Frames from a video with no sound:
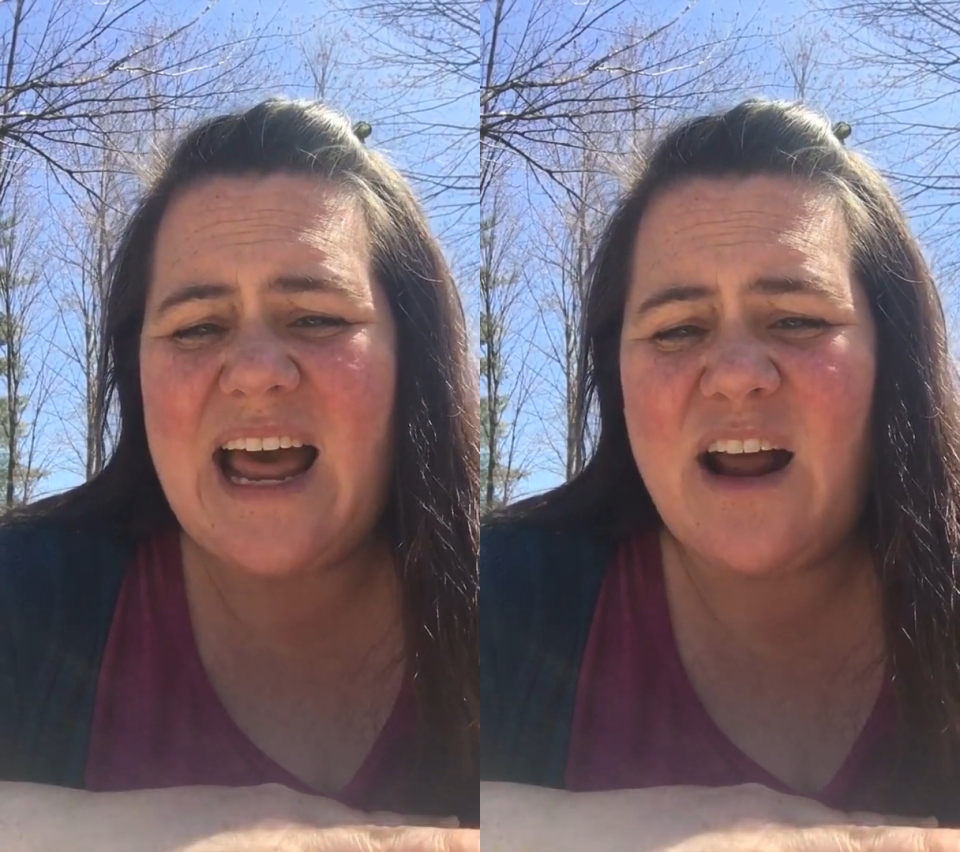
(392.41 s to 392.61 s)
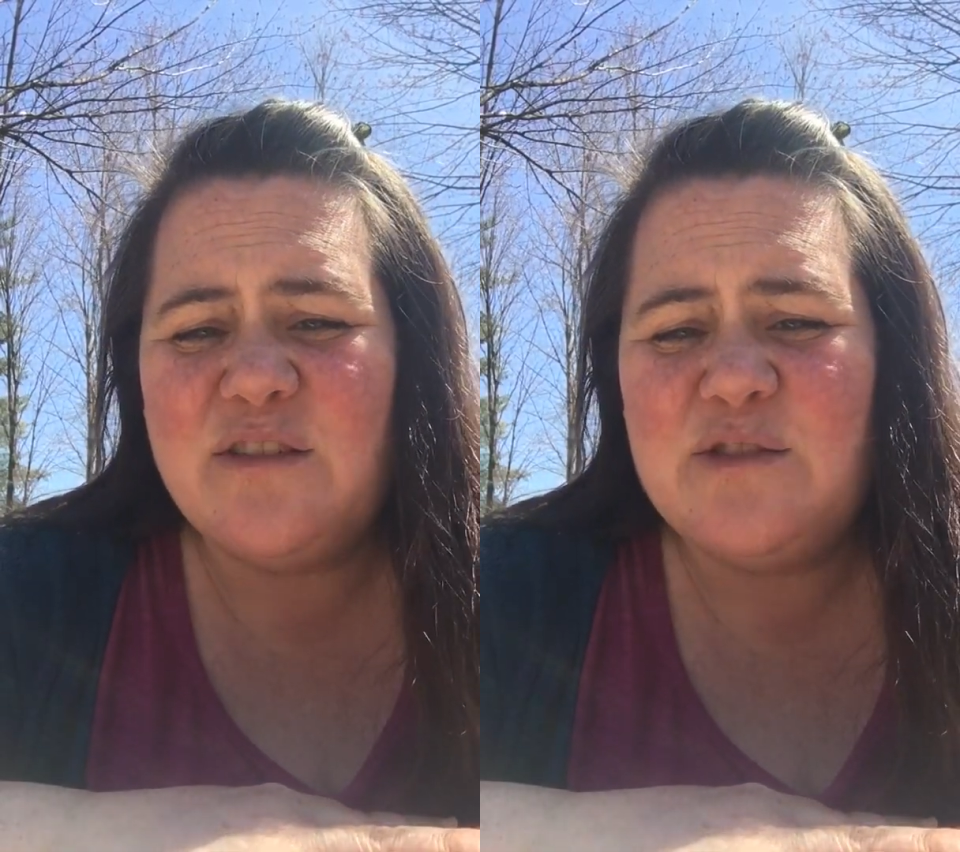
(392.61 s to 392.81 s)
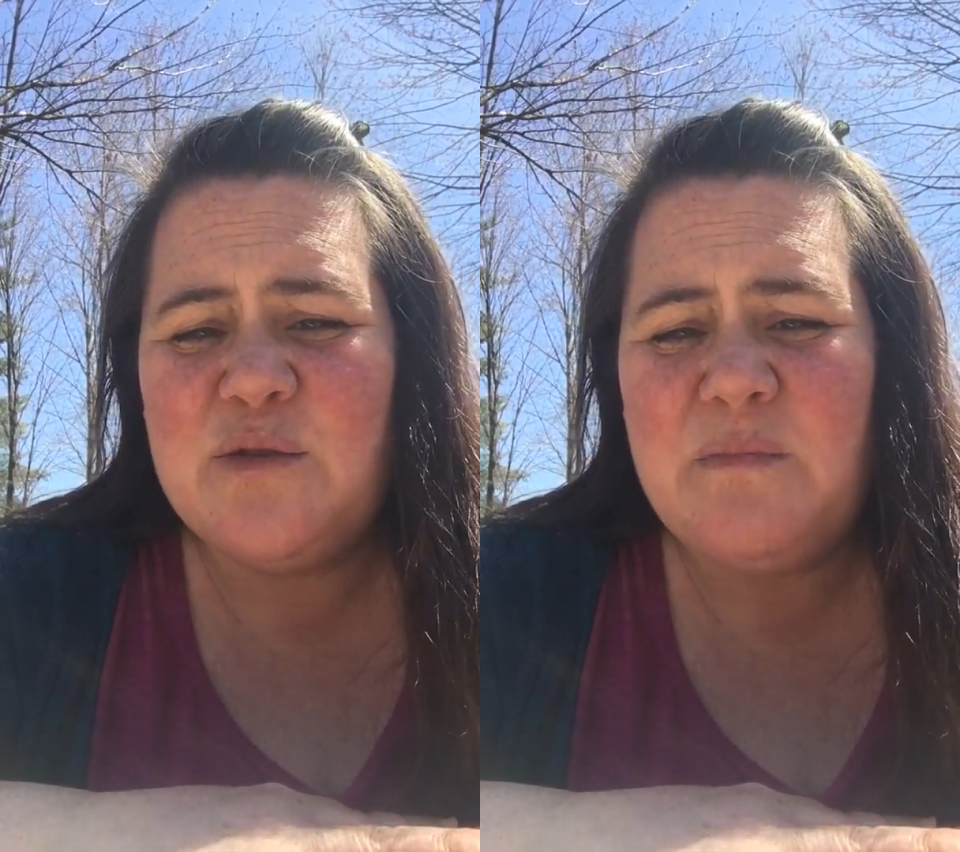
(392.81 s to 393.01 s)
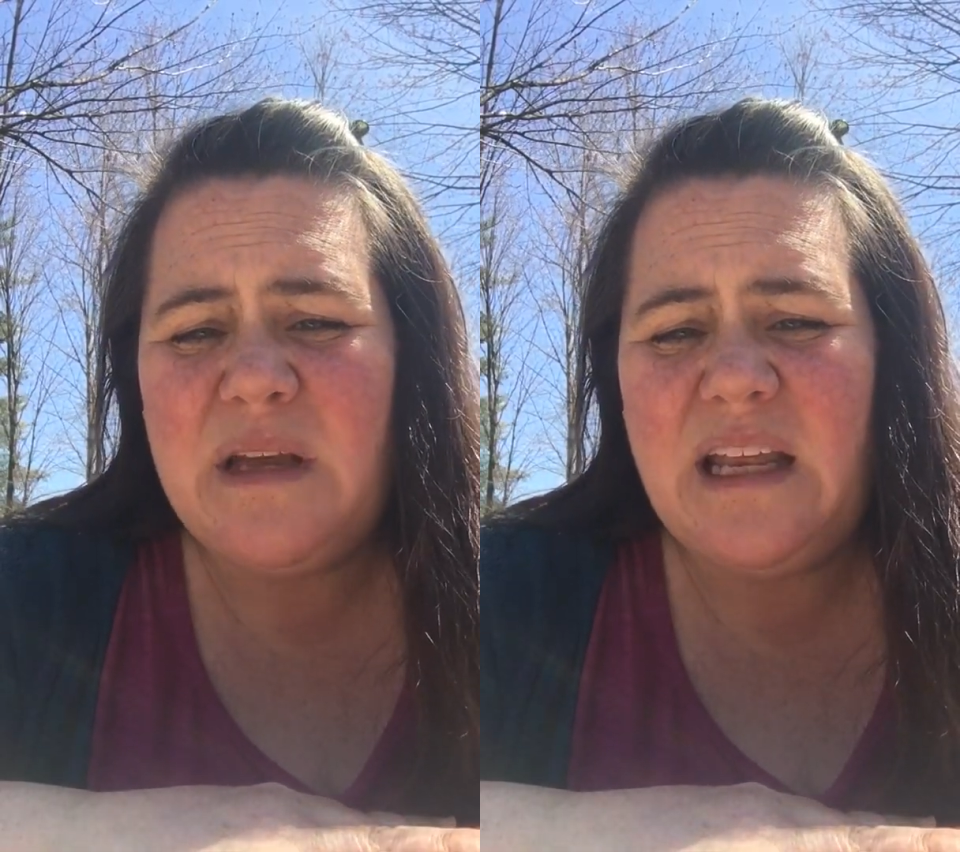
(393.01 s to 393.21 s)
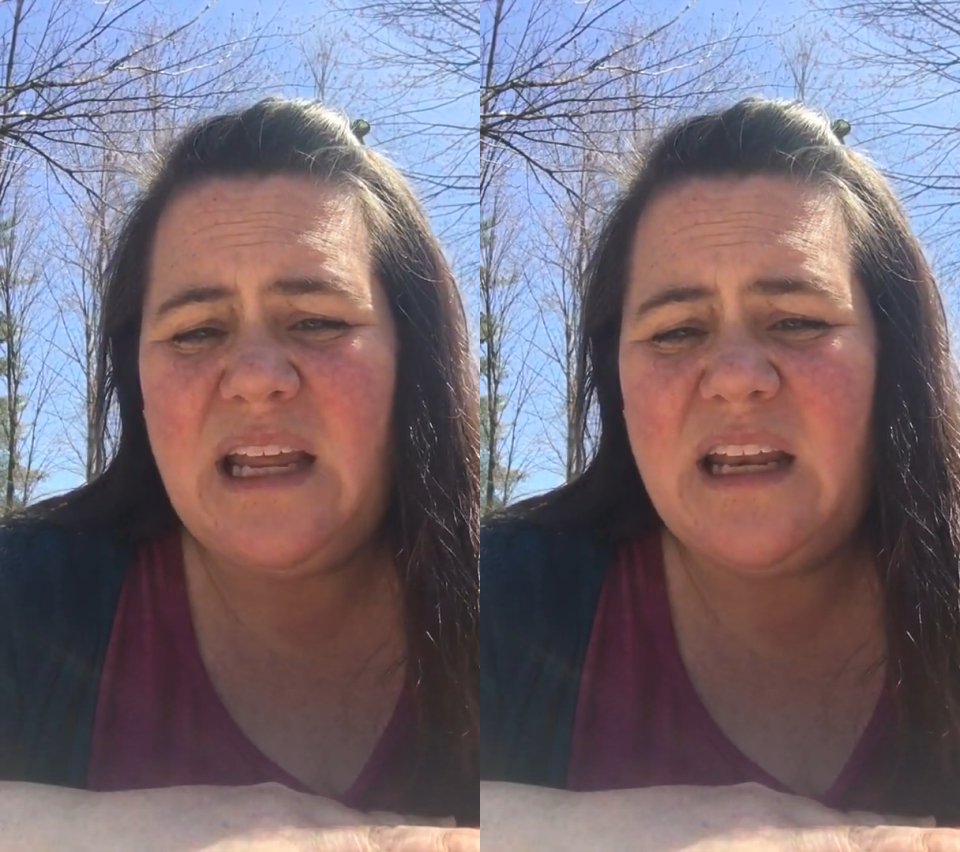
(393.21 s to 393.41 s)
at our Zoom
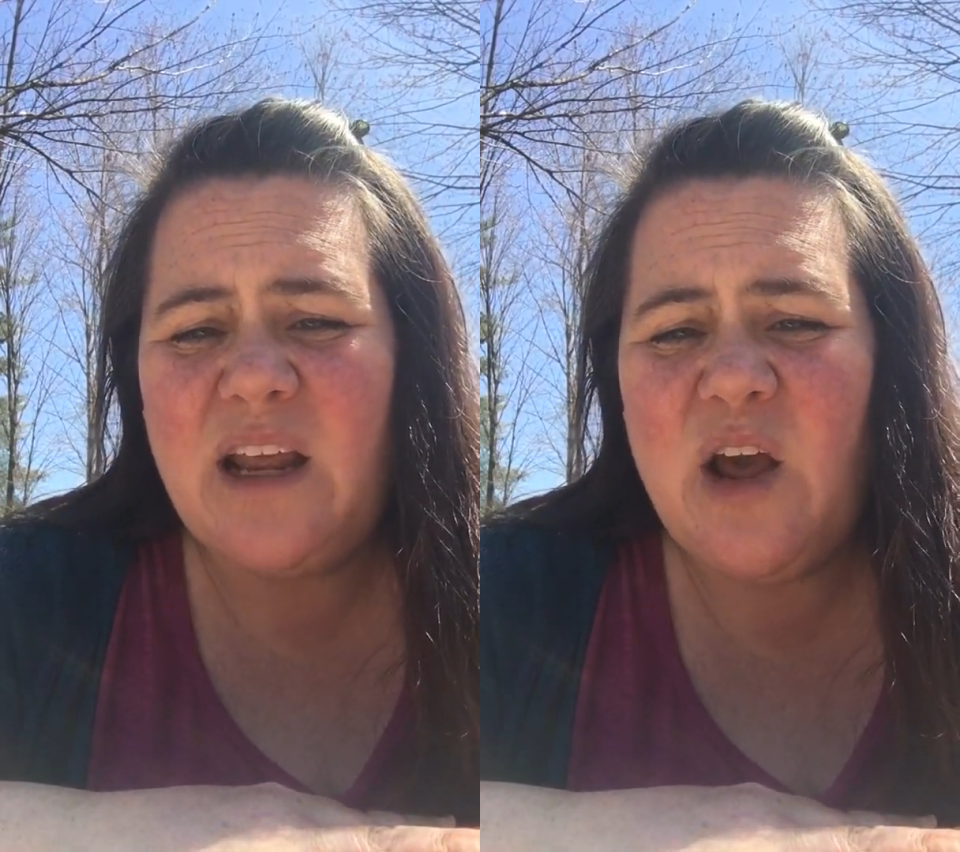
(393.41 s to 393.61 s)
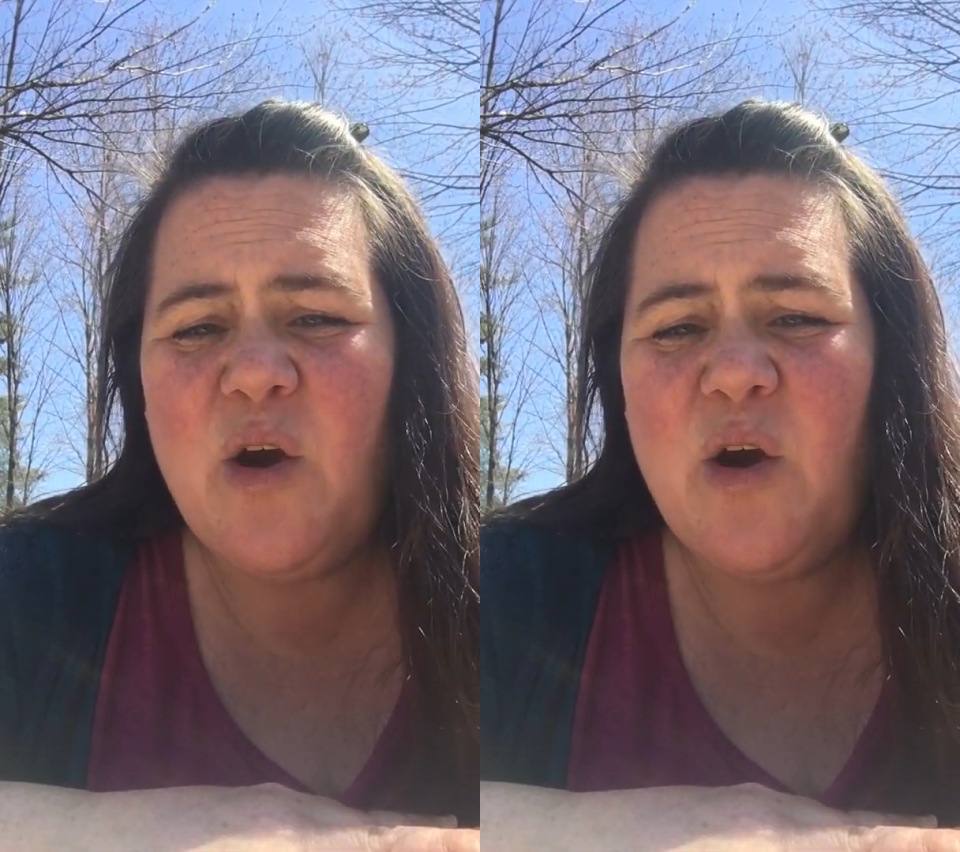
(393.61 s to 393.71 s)
meeting,